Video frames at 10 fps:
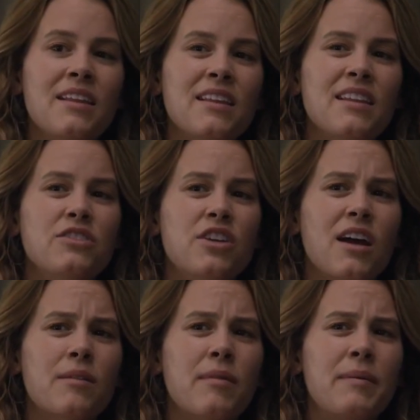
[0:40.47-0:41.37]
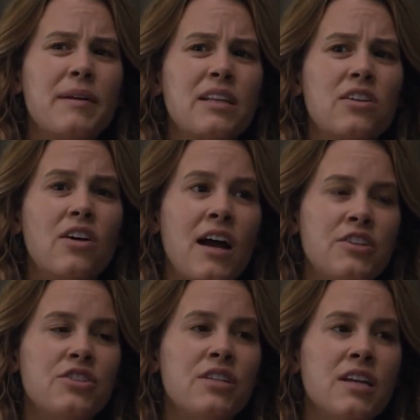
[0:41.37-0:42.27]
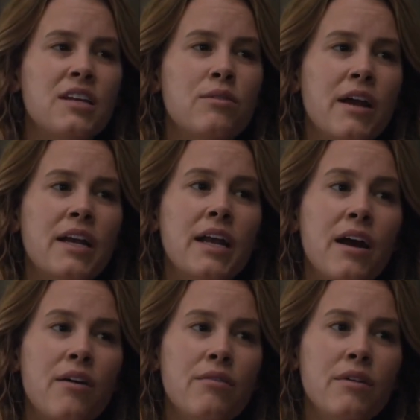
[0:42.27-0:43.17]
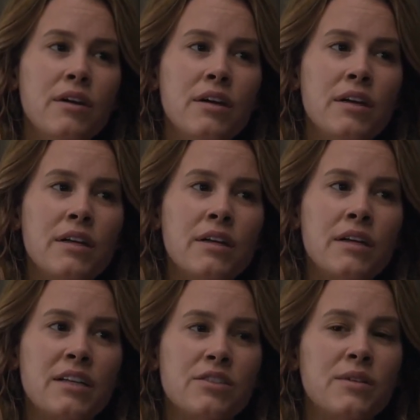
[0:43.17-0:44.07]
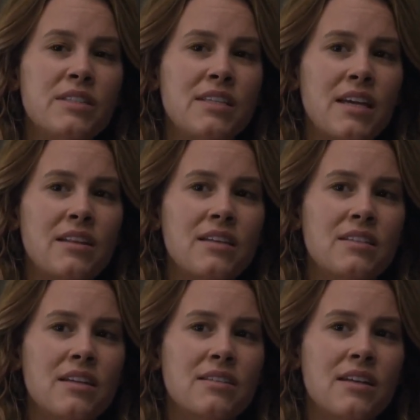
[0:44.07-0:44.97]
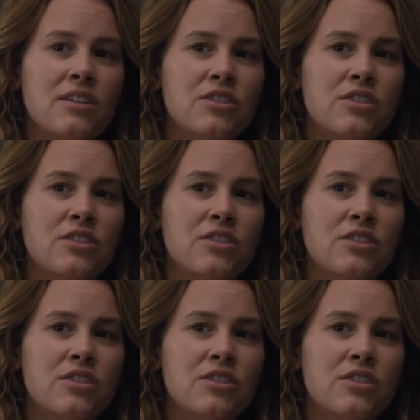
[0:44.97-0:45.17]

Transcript: I think that Jack might be a little agitated right now. And so he's saying things he doesn't